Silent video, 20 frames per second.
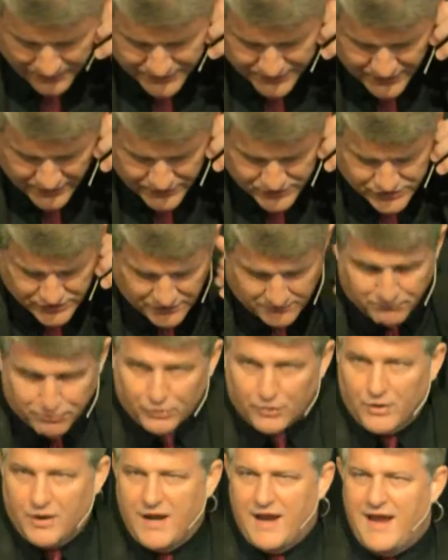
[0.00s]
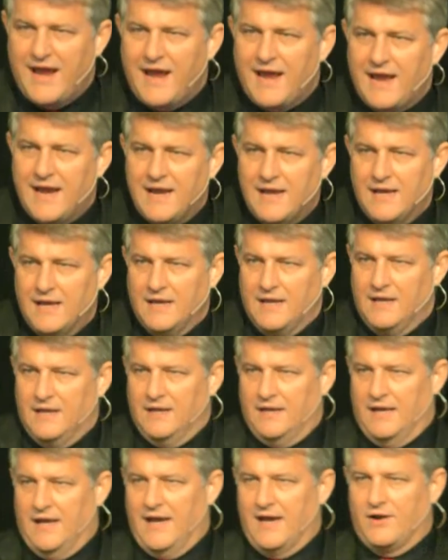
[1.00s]
petition, pray
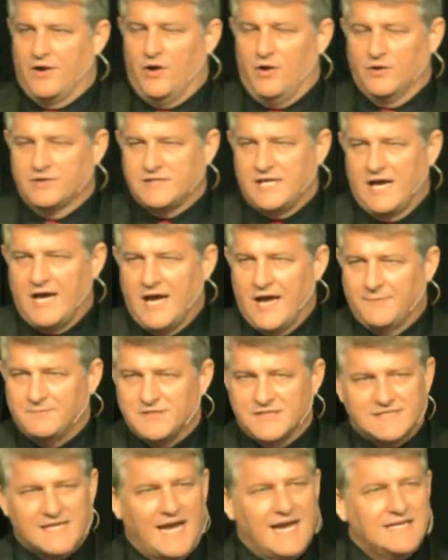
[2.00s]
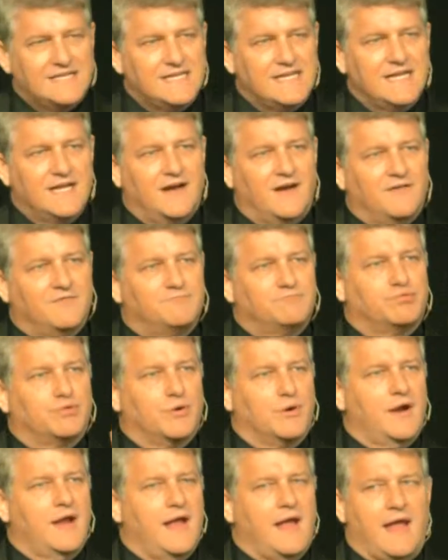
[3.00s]
at all times. This idea of
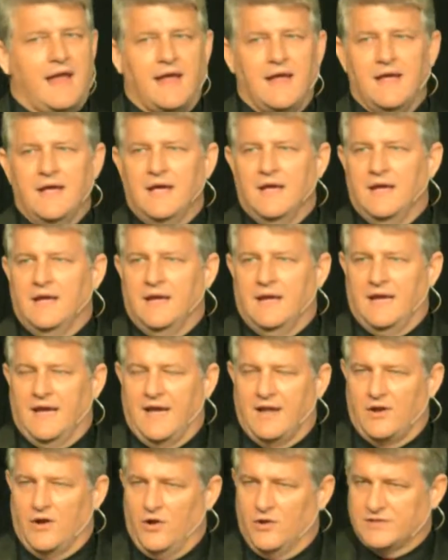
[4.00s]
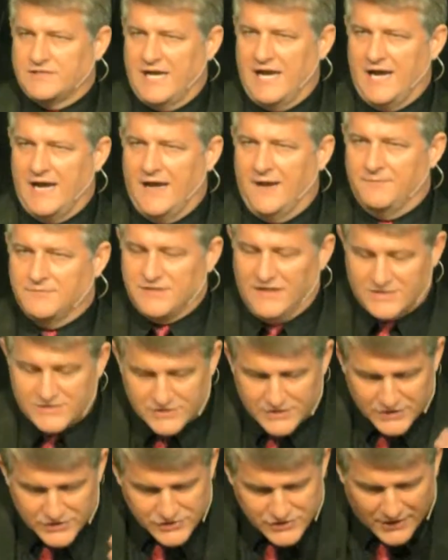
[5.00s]
pray at all times. It's,
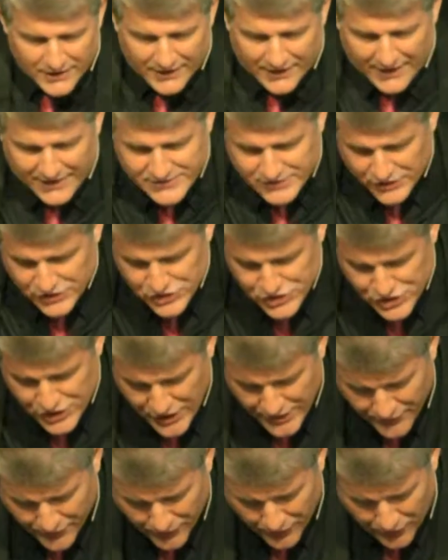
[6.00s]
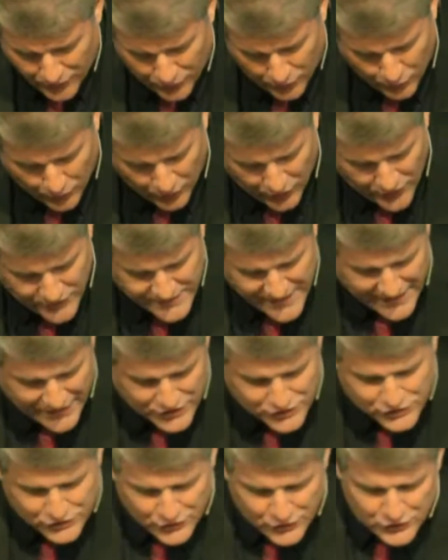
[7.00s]
this, it's a general word that
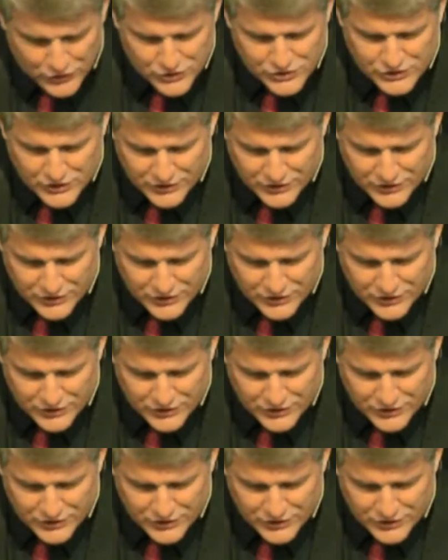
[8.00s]
is used